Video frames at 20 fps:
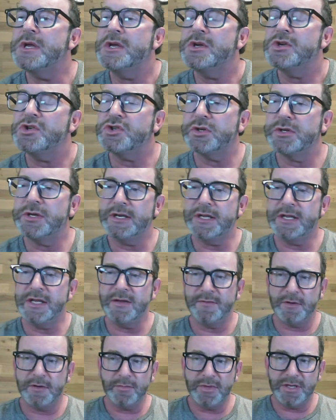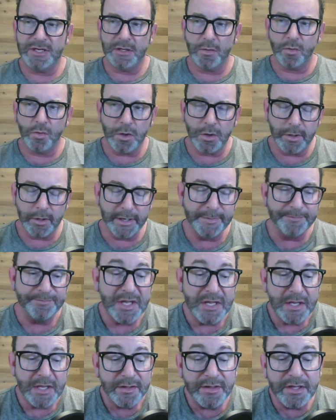Should it even be a worry?
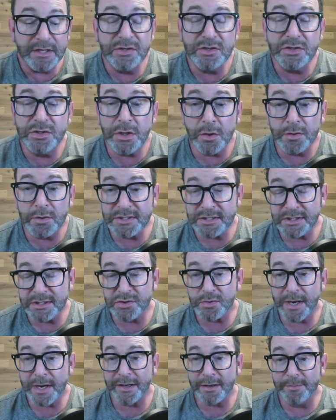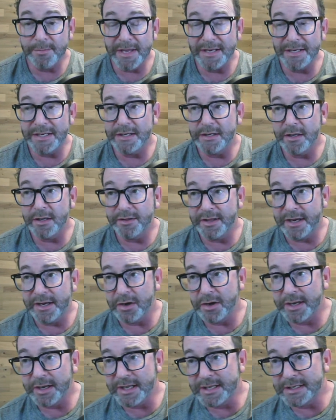The dose that's recommended
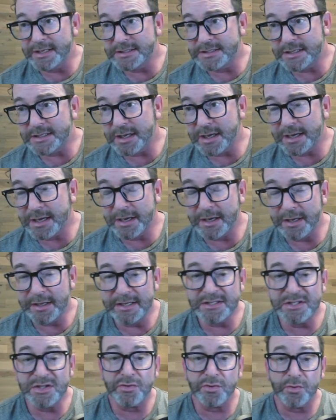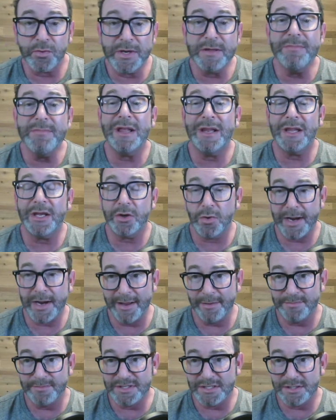there is 3
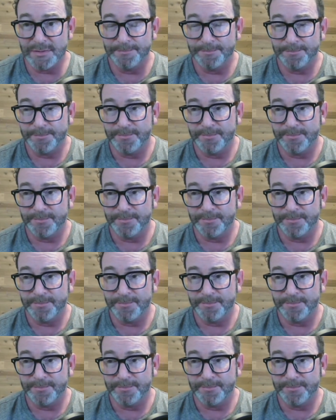milligrams.